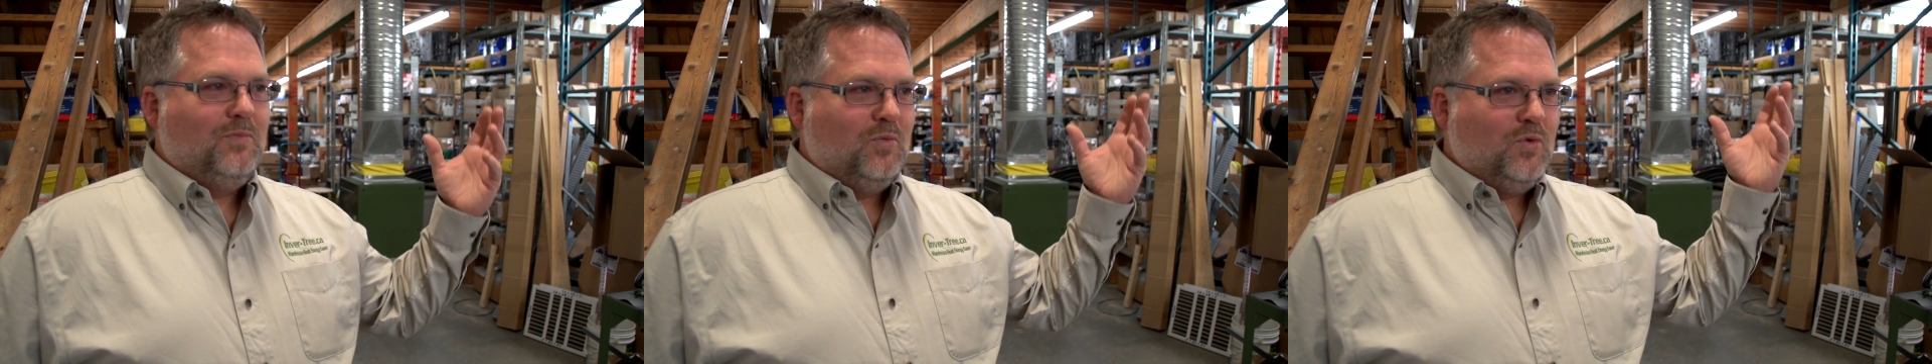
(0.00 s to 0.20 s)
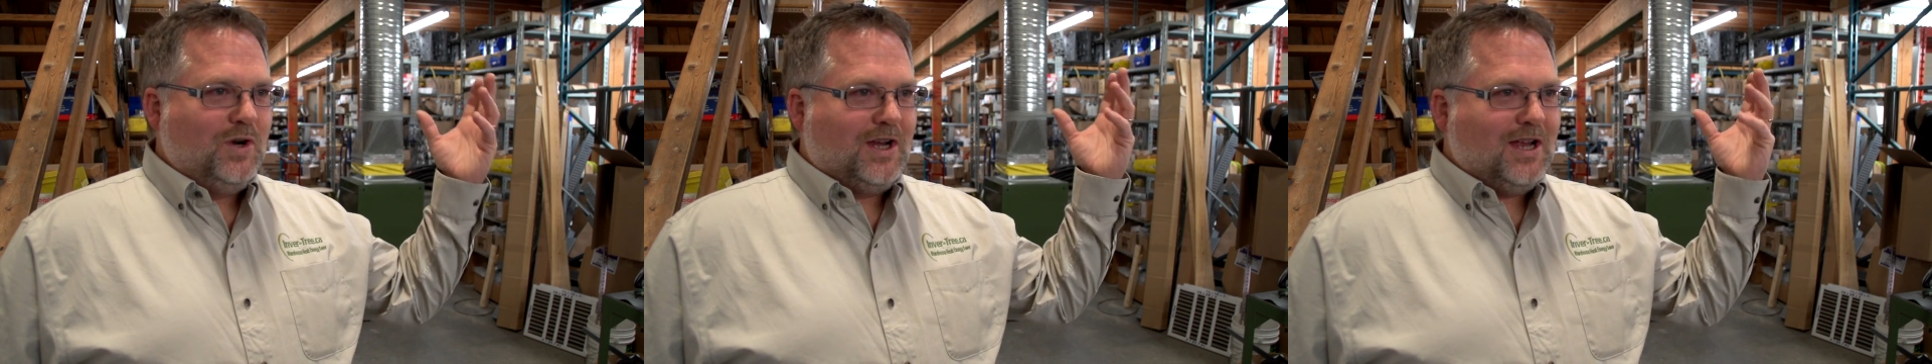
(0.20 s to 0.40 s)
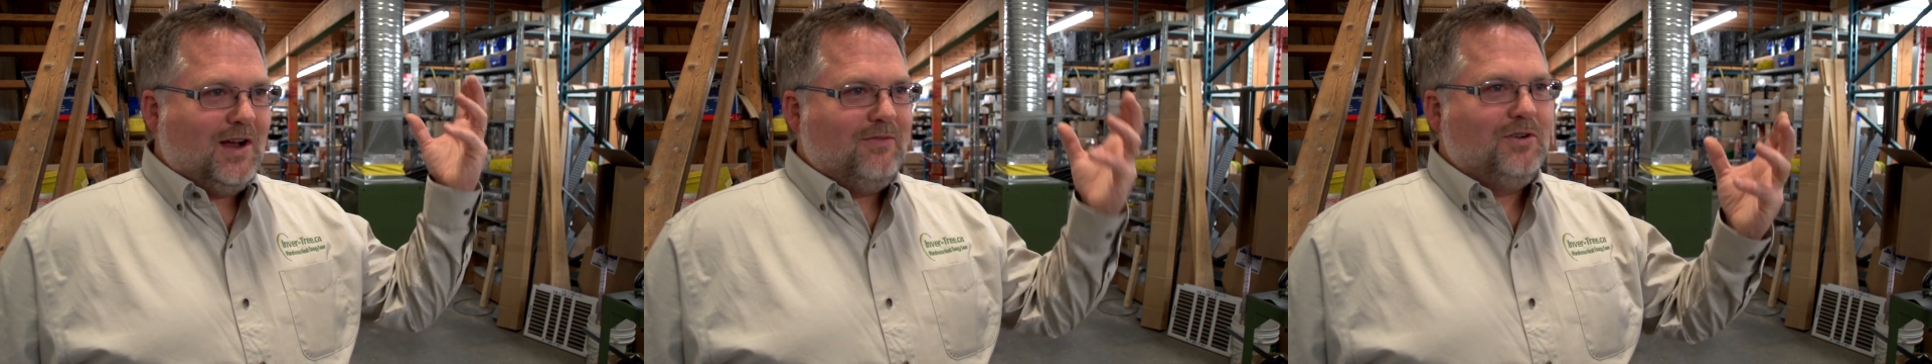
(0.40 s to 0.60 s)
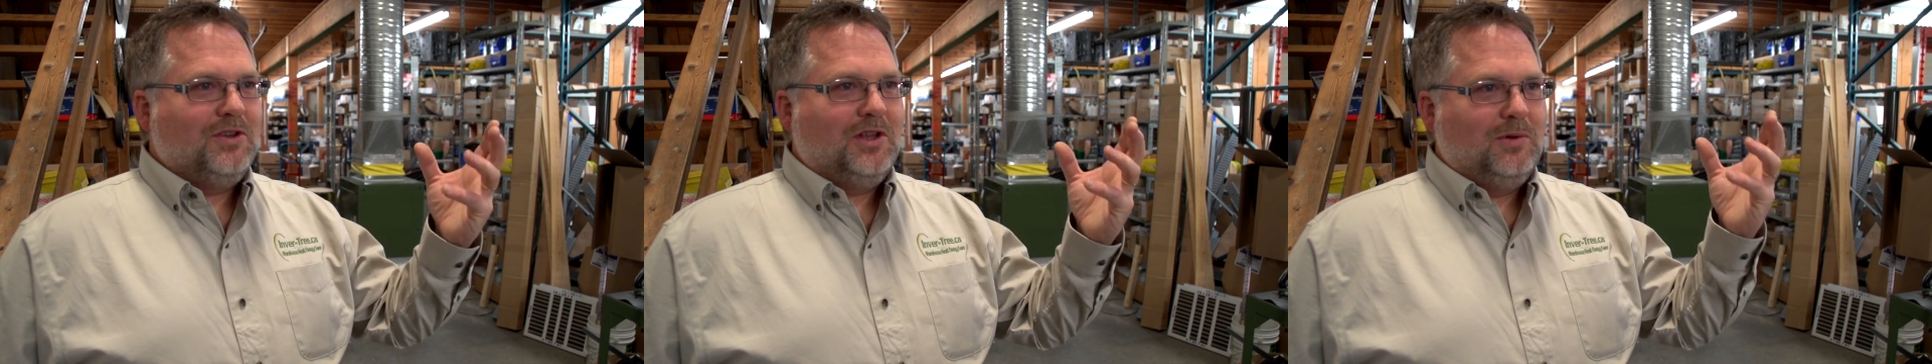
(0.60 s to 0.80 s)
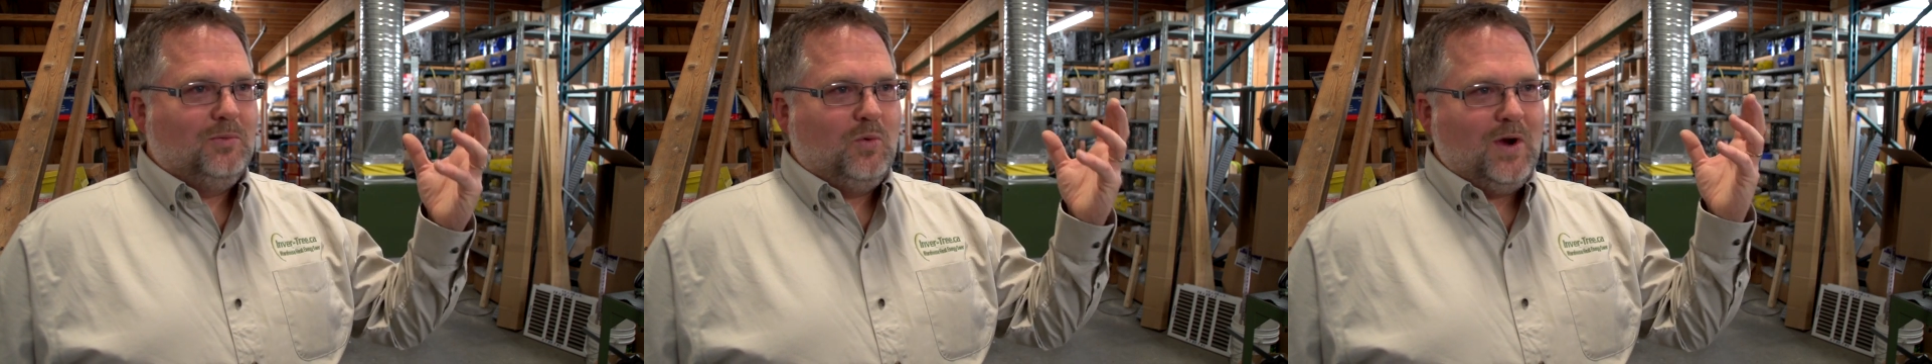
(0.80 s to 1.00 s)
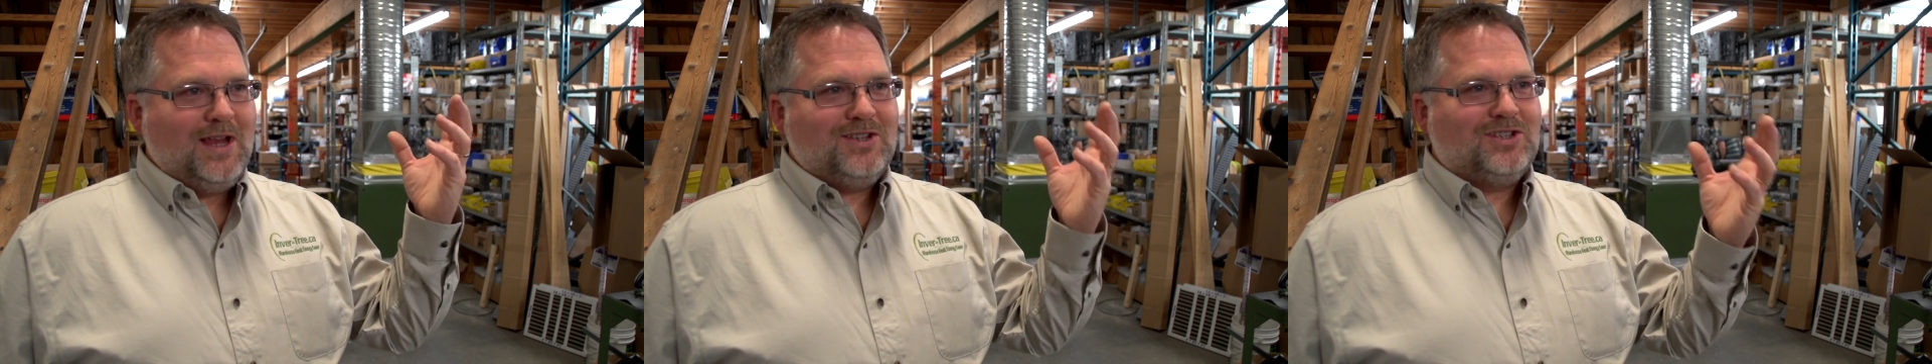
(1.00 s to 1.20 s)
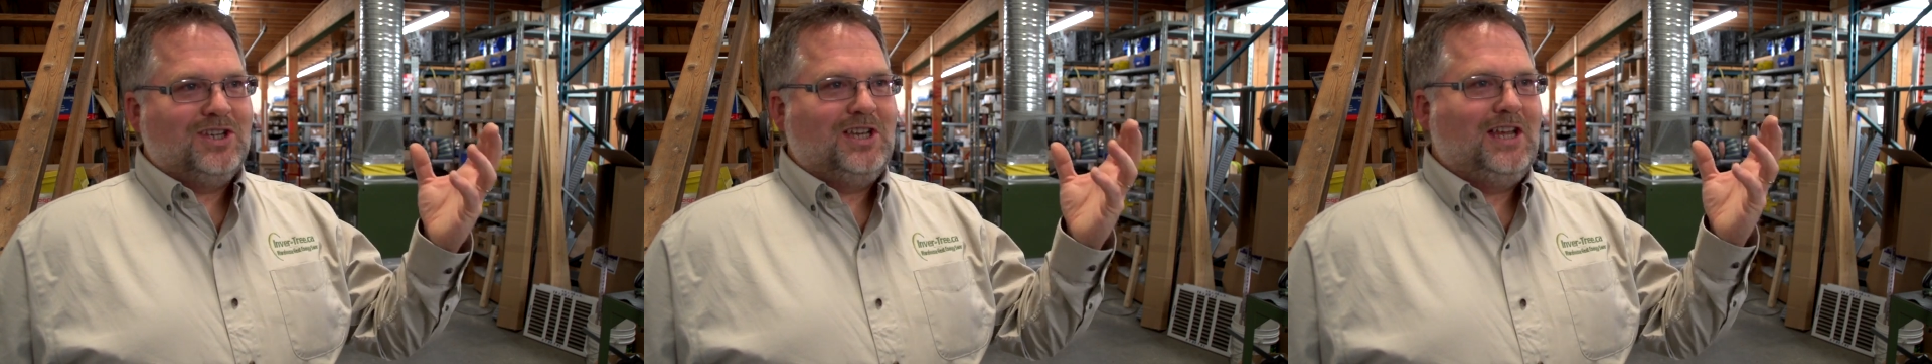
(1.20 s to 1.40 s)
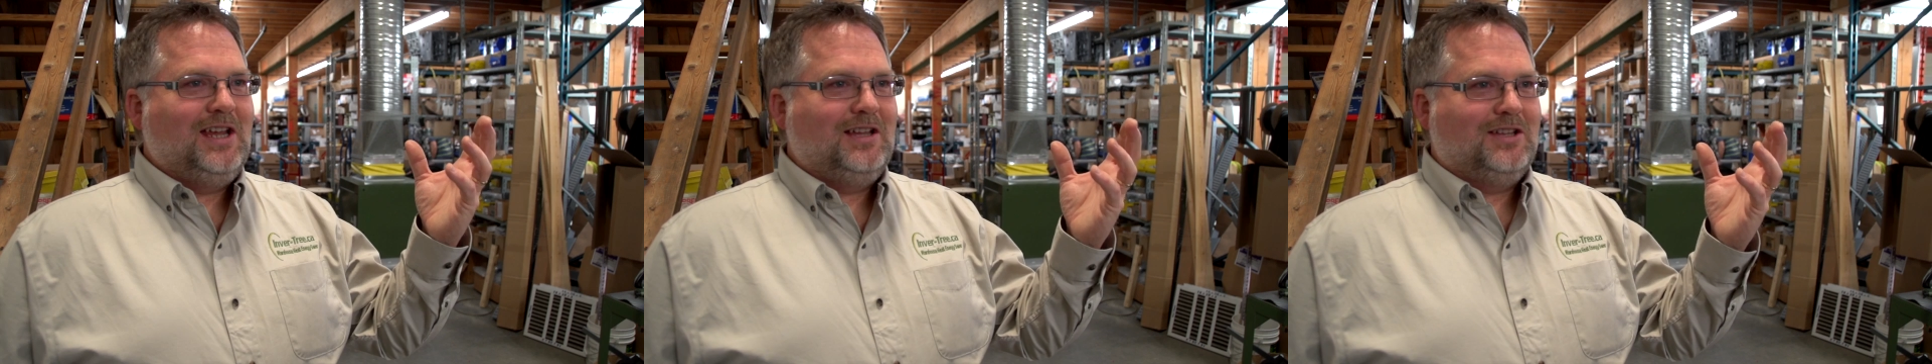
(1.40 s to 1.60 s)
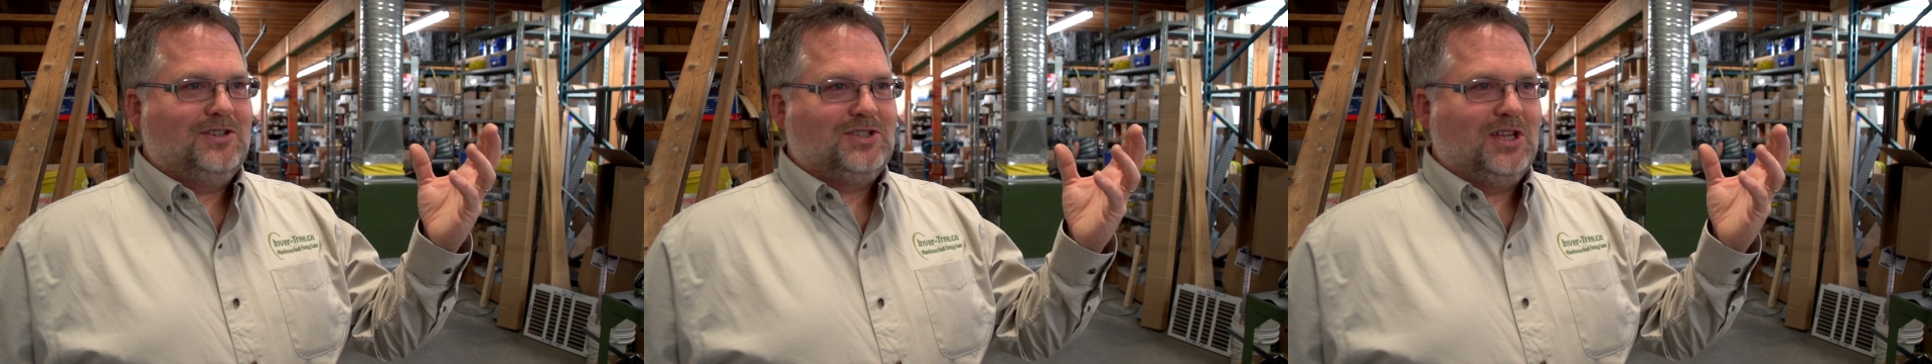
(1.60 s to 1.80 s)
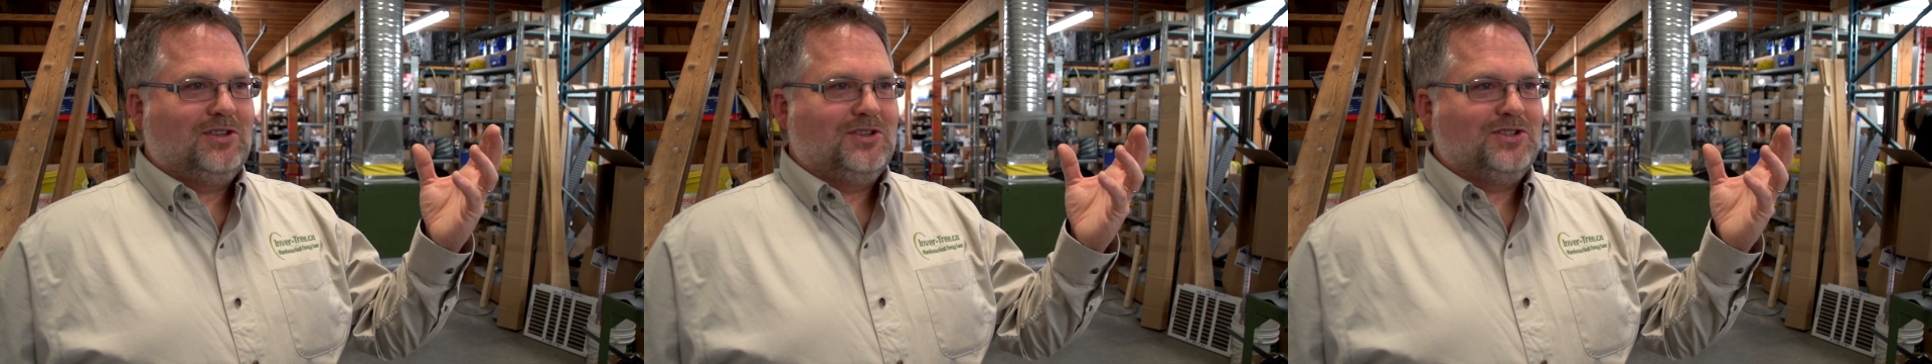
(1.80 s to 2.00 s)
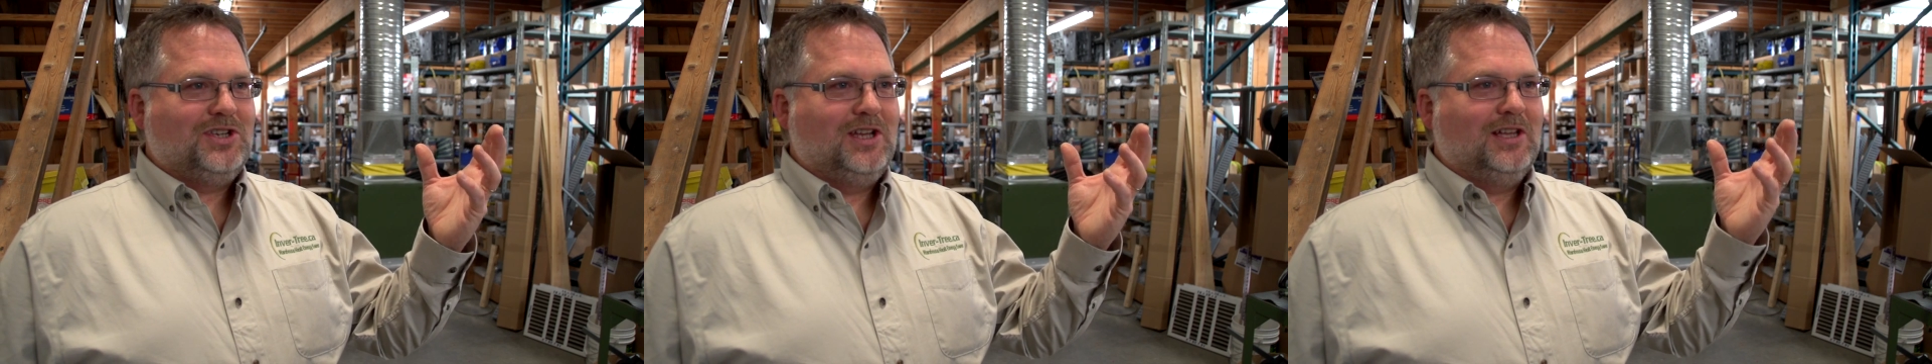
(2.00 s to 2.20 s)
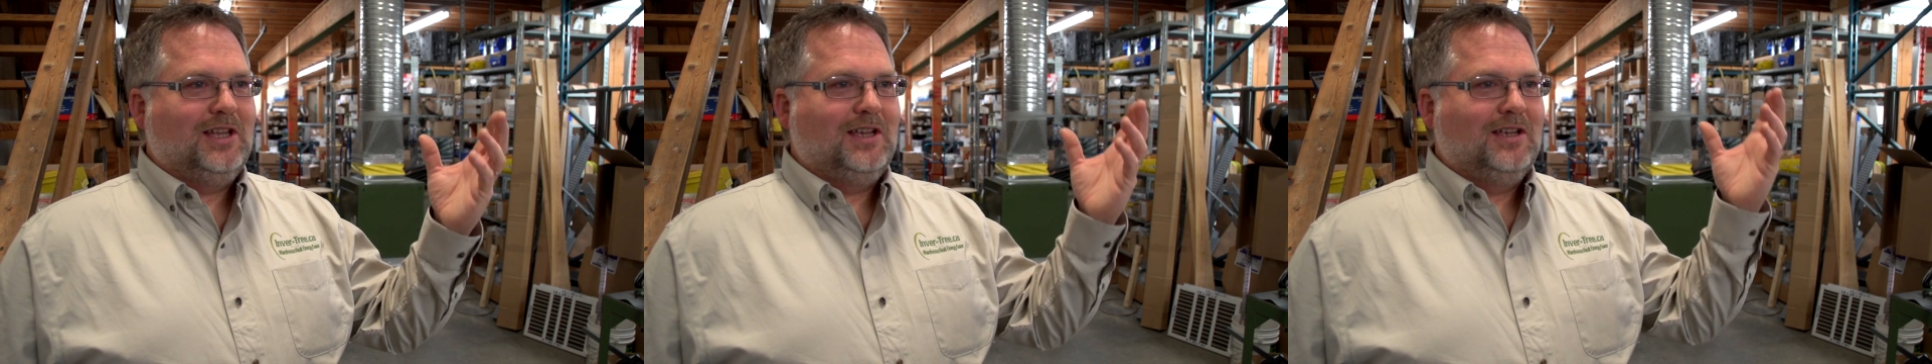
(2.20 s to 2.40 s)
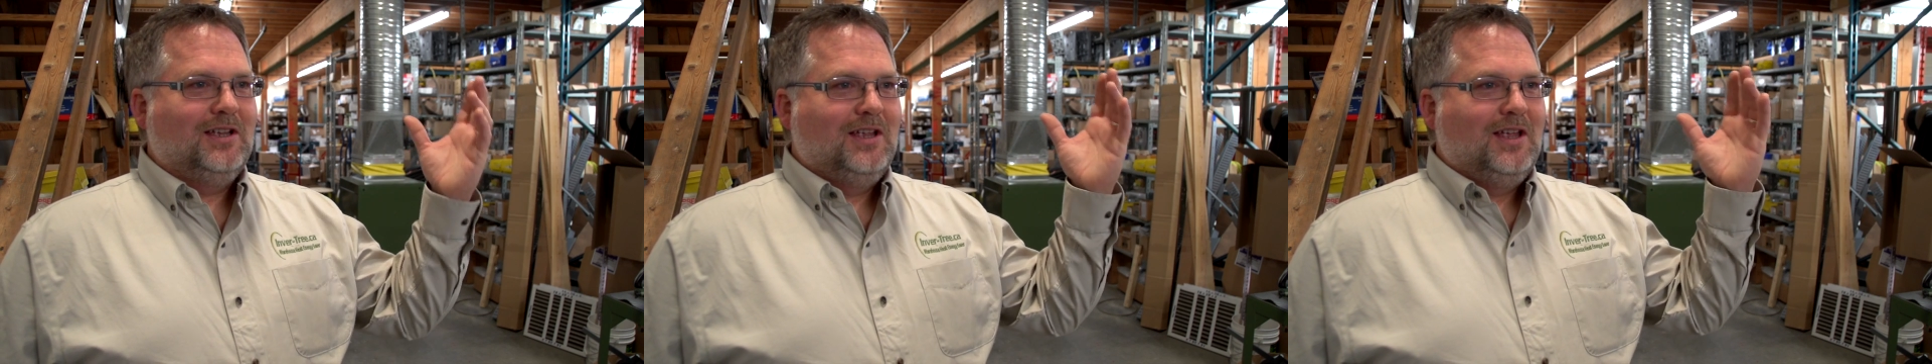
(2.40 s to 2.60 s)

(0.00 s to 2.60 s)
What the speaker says: recover the wasted heat that's at the ceiling,